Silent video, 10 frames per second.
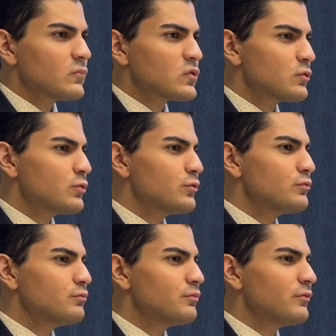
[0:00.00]
So do
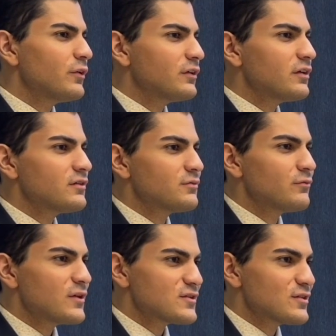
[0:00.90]
you think that
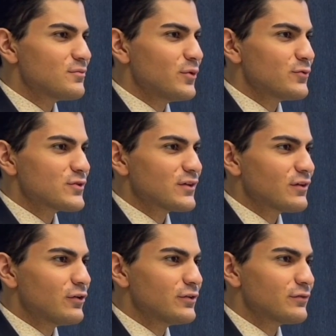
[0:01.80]
Western music
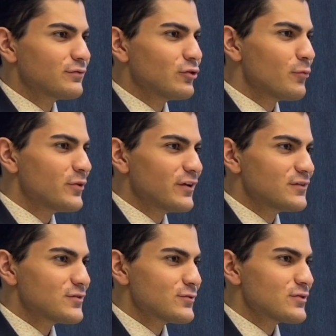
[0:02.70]
kind of
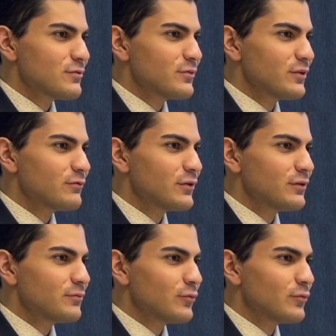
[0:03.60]
dominates to some degree?